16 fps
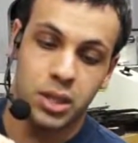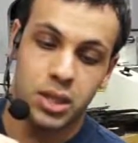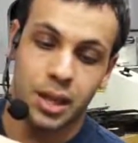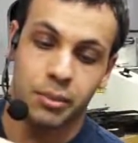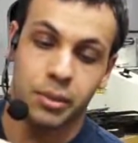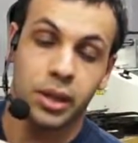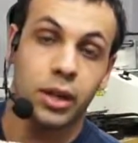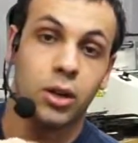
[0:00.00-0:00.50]
put
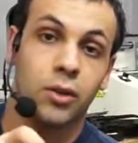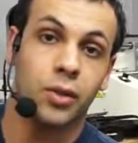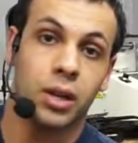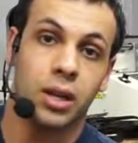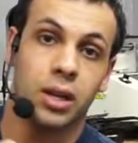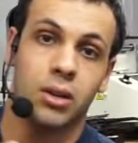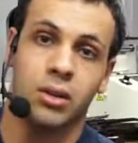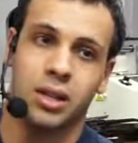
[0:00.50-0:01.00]
something
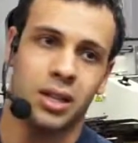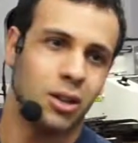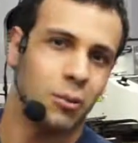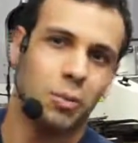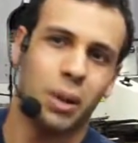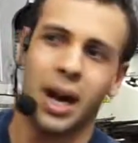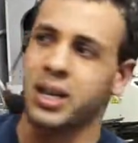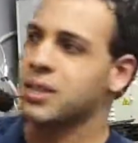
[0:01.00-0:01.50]
over here, you
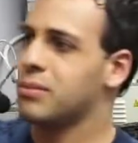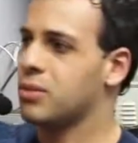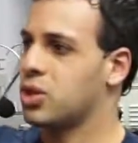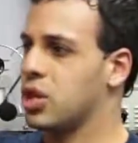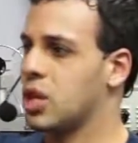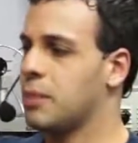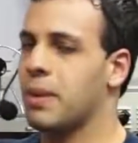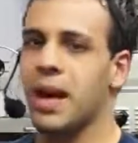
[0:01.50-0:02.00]
know, buy
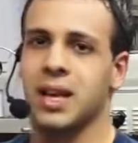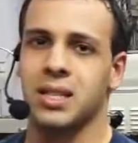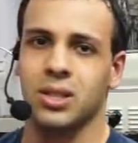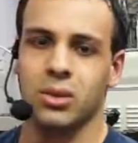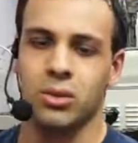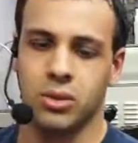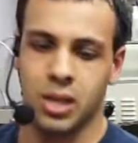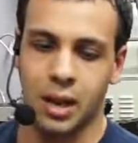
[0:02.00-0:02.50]
some cheap
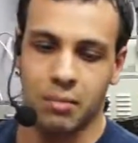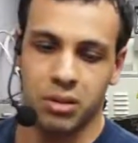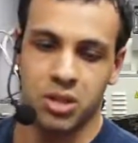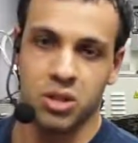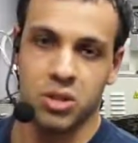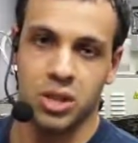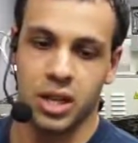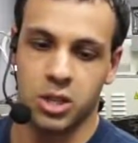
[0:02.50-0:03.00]
ass little
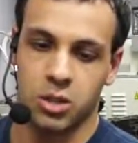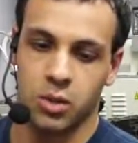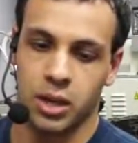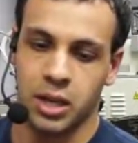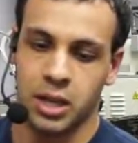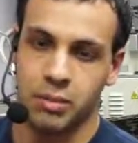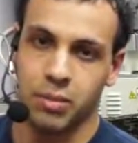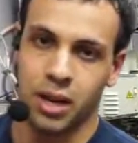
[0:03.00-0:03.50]
temperature sensor
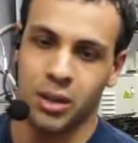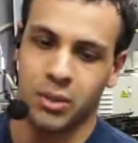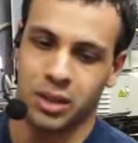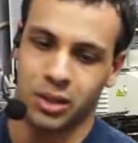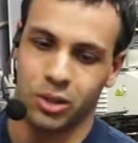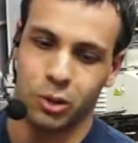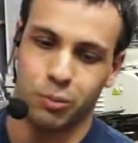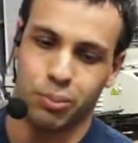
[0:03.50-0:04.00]
on eBay
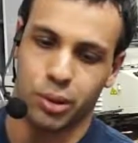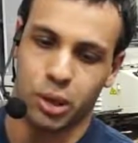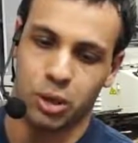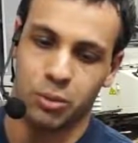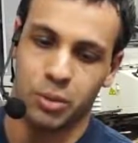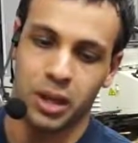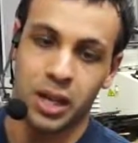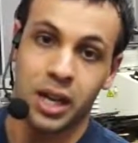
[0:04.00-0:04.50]
with a little
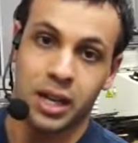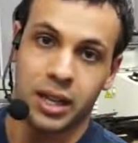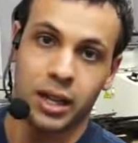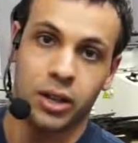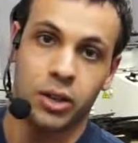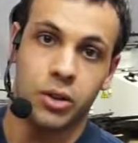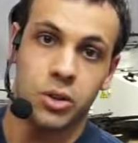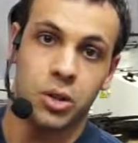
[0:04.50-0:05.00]
probe
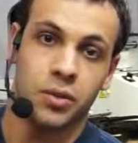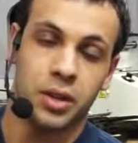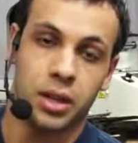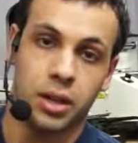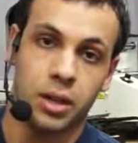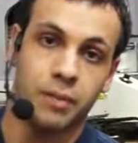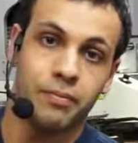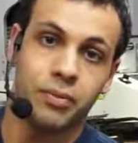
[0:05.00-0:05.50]
that goes over
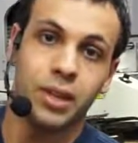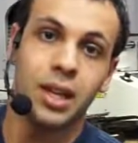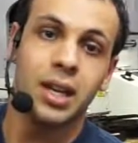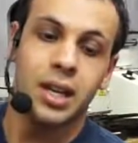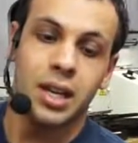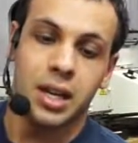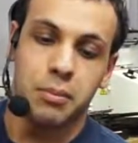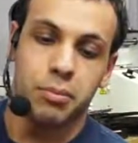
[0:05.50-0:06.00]
here.
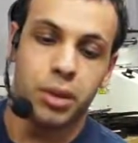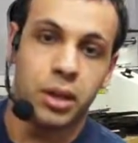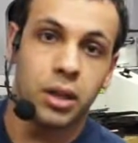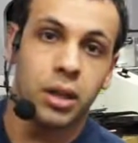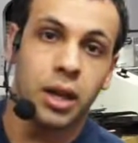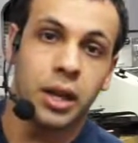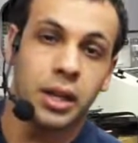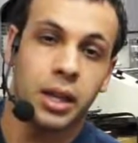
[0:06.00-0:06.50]
Put
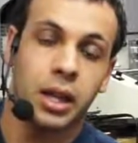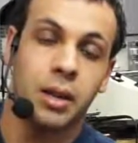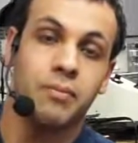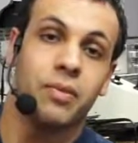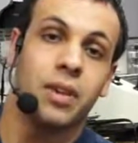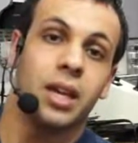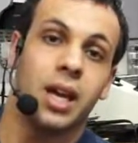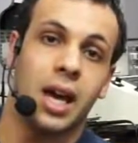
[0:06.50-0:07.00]
it on
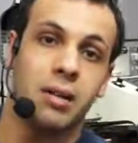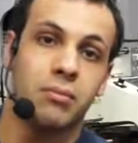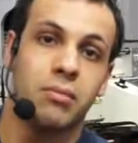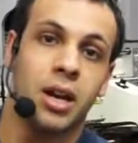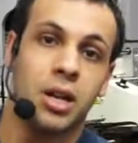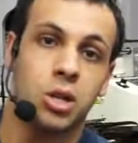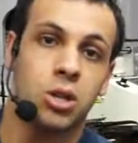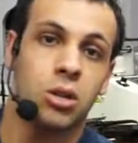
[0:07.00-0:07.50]
there
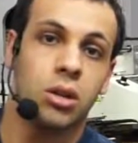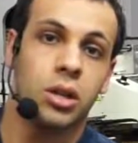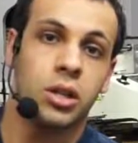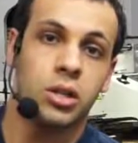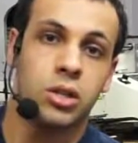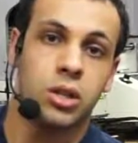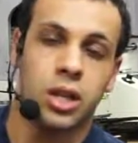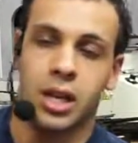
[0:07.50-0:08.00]
and measure
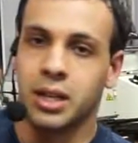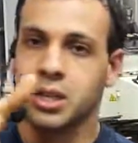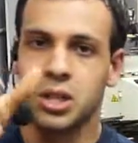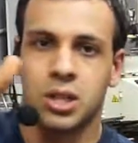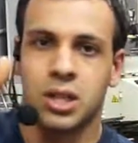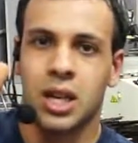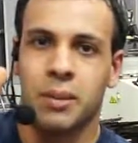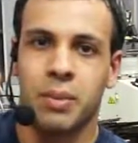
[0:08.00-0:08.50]
and
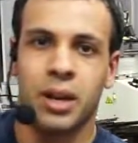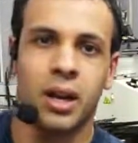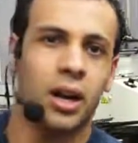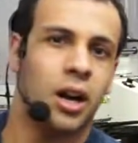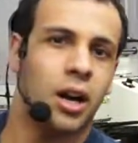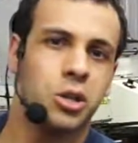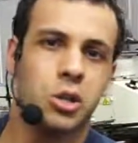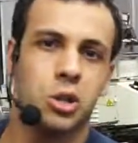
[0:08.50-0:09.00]
just keep it at
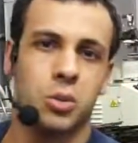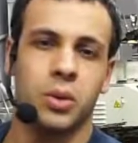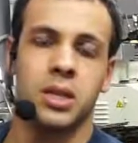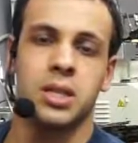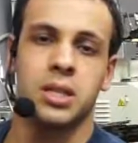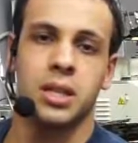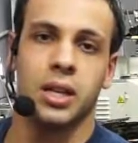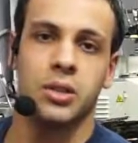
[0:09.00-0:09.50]

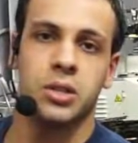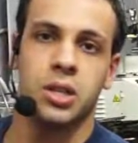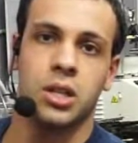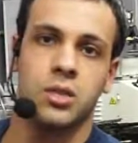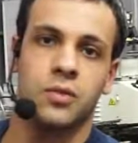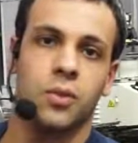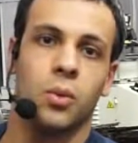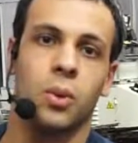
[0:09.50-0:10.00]
120
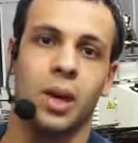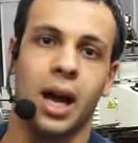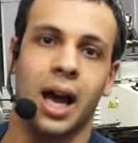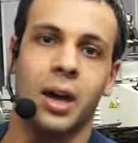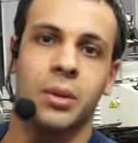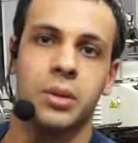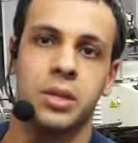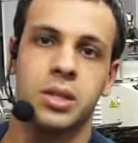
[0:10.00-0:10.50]
Celsius for what
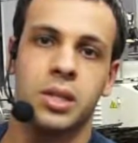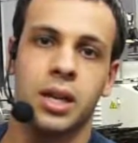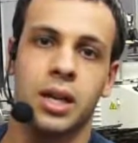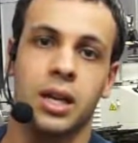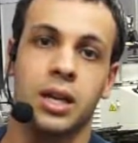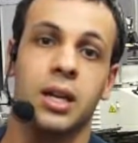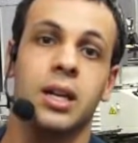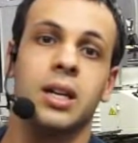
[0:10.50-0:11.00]
I would
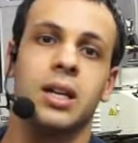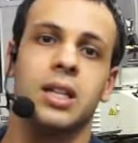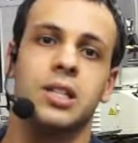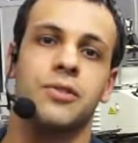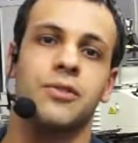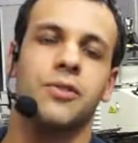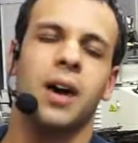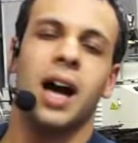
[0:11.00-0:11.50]
say
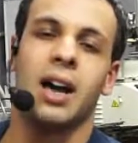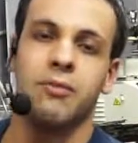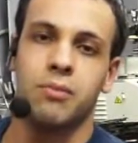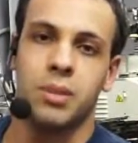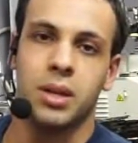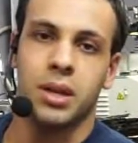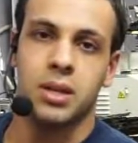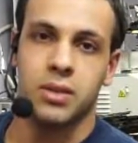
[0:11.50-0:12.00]
is
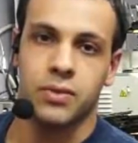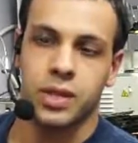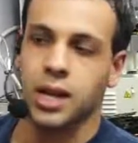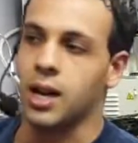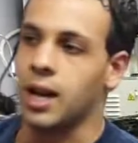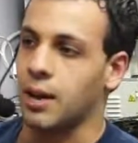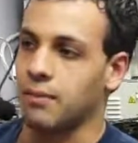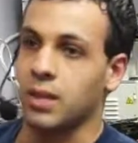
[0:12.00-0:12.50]
5 minutes of
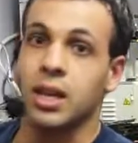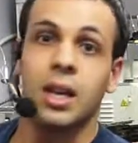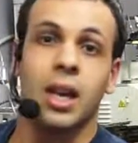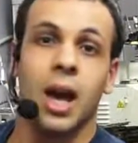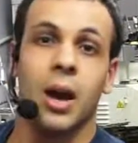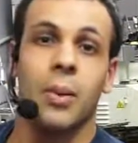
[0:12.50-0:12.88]
time.